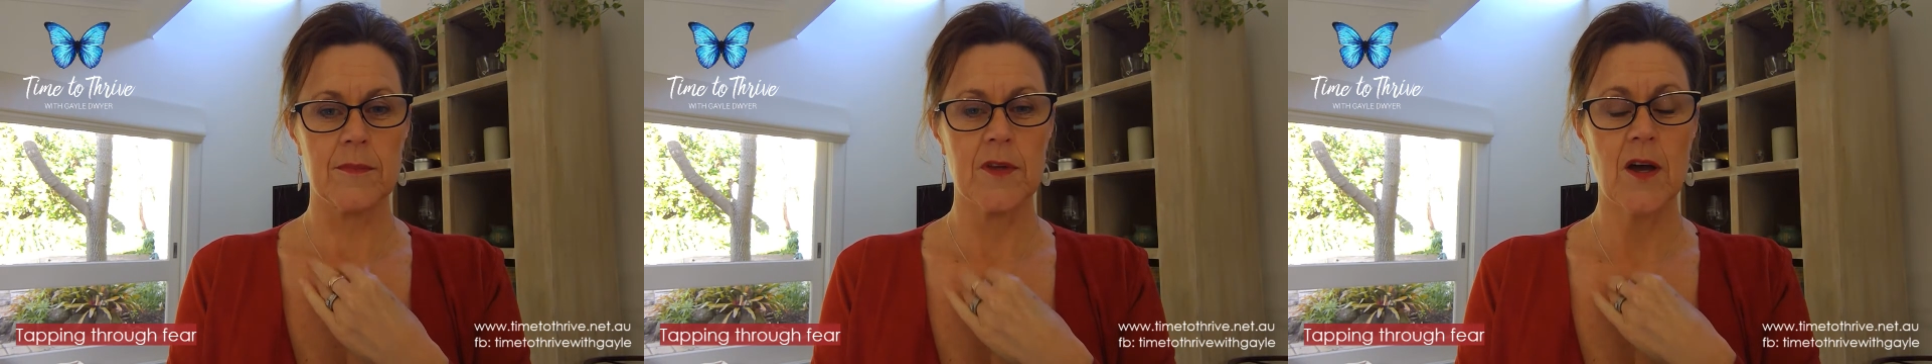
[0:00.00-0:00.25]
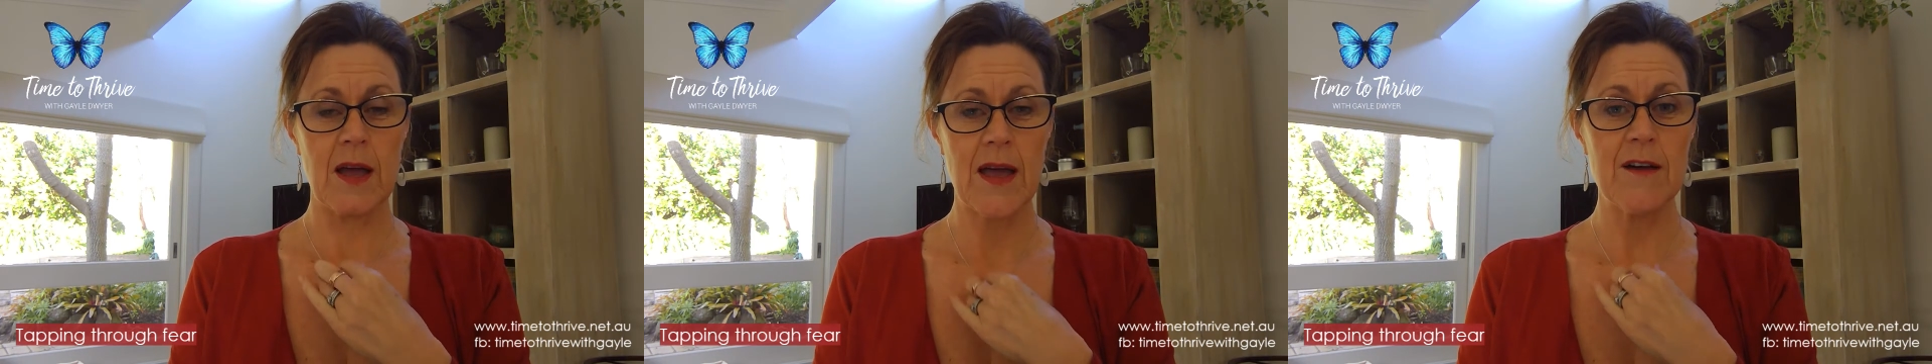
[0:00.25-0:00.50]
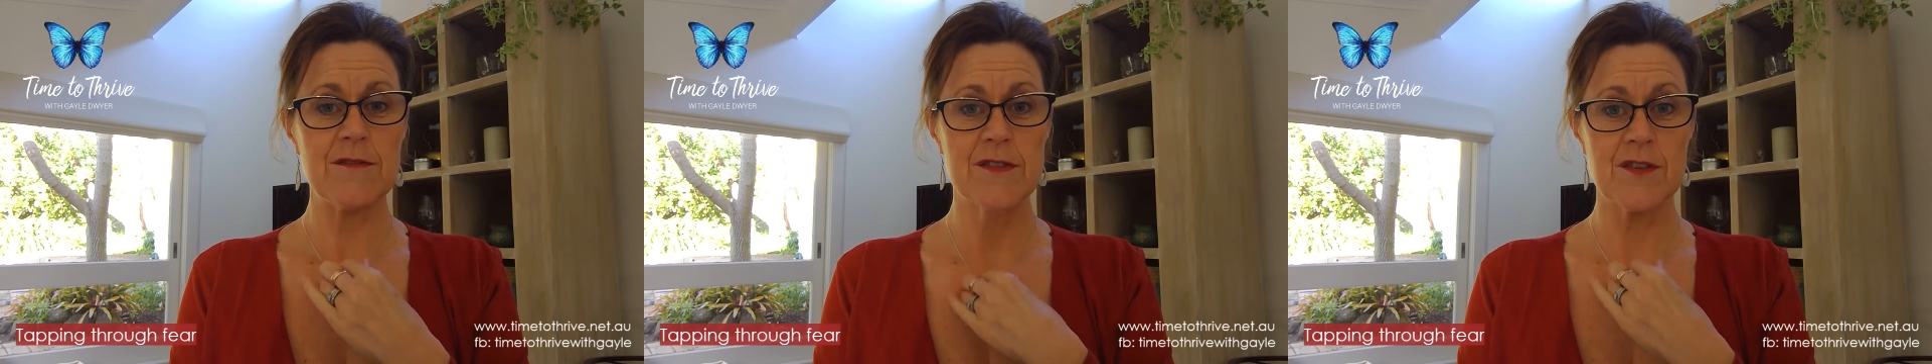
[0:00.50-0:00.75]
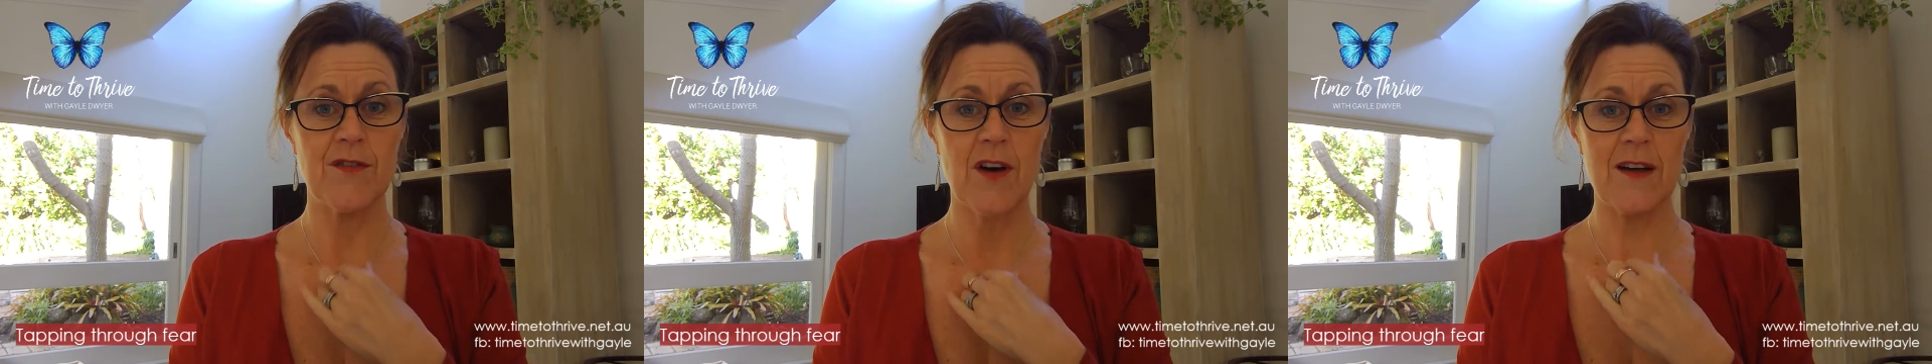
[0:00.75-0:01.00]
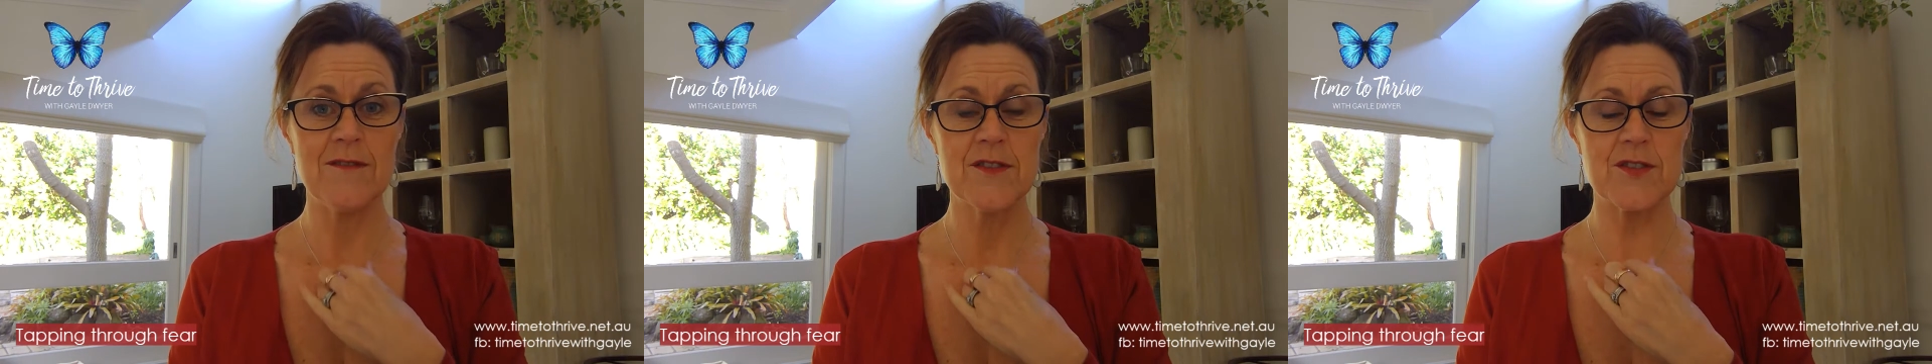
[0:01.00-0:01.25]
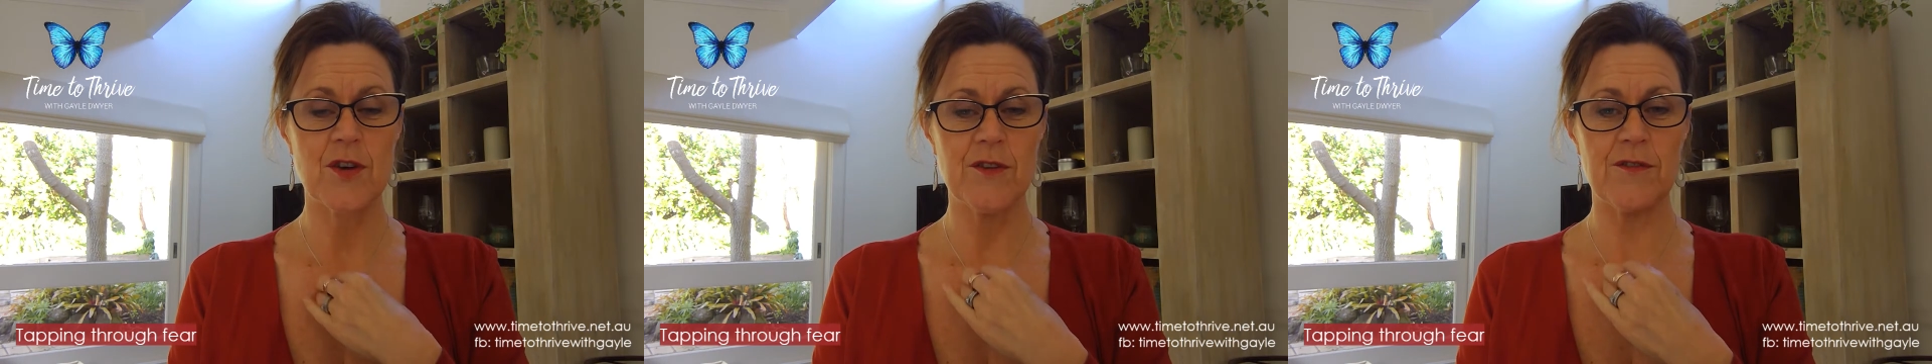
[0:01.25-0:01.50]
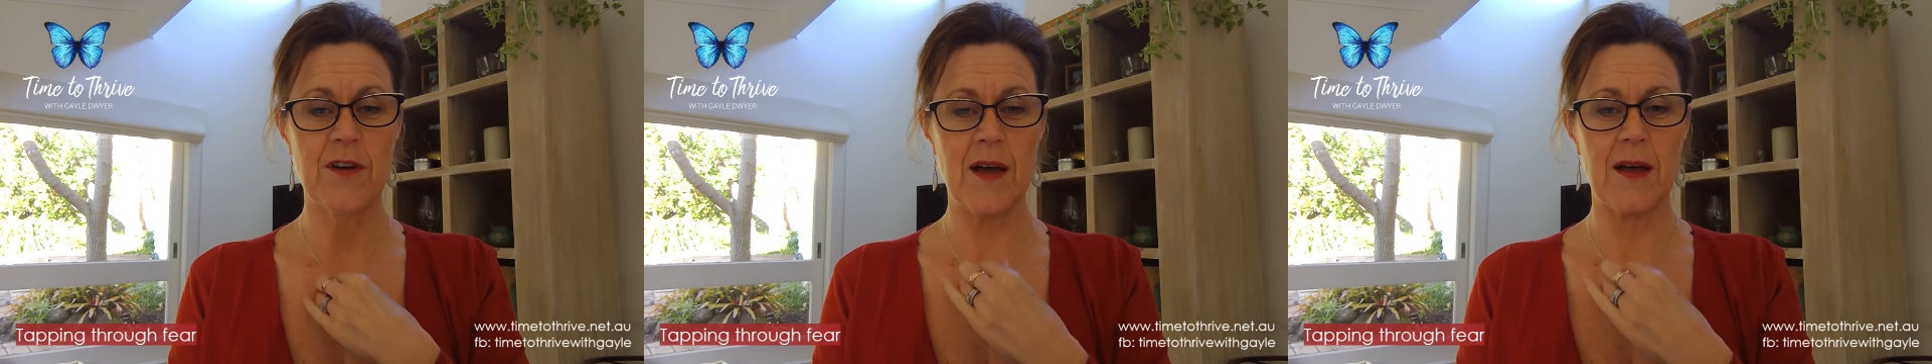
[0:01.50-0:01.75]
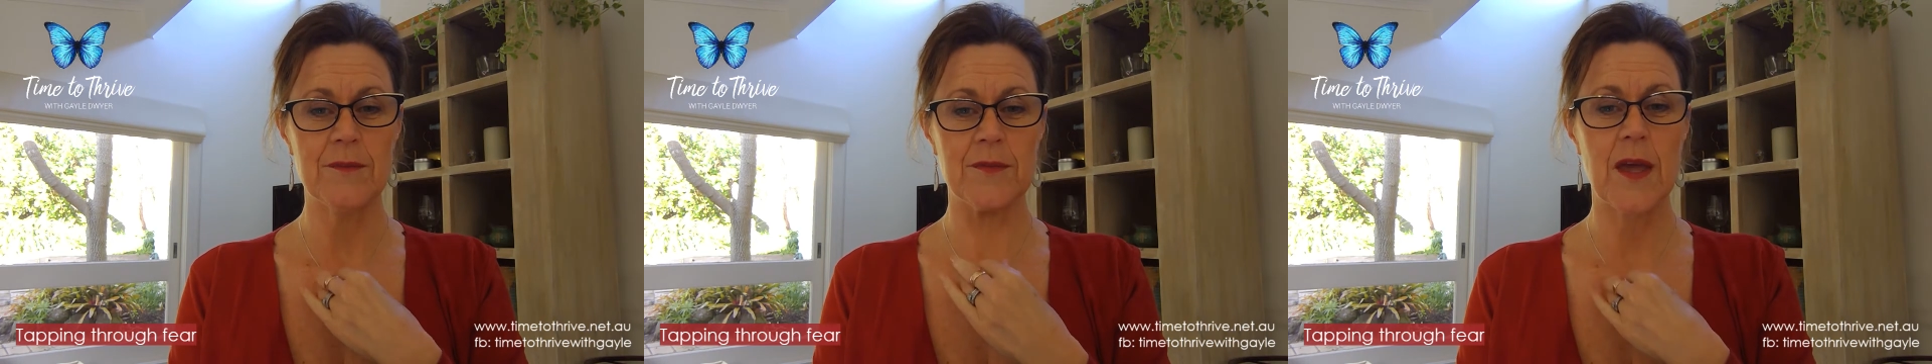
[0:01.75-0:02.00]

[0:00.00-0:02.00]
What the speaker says: I have survived so far,